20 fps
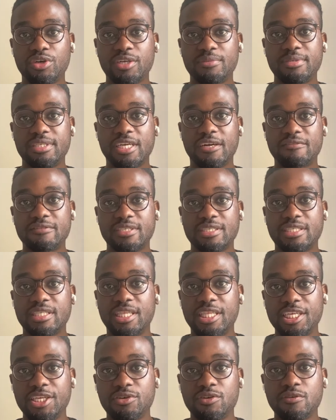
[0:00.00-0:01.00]
themselves as a
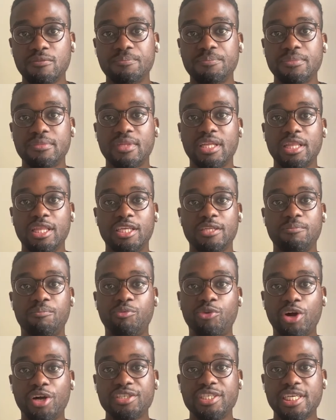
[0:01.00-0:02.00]
leader, lead
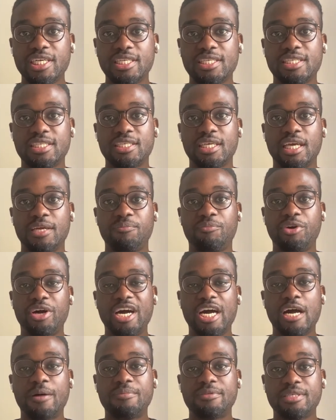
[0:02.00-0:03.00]
projects, and
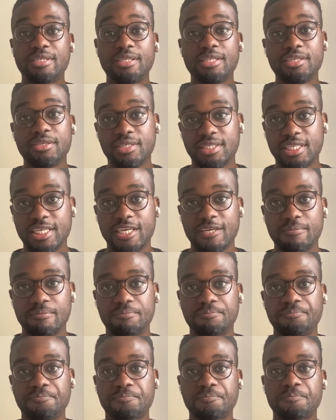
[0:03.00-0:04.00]
perhaps lead a
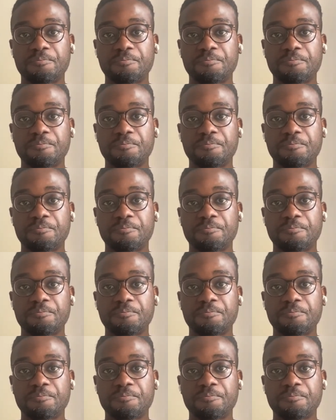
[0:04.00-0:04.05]
team.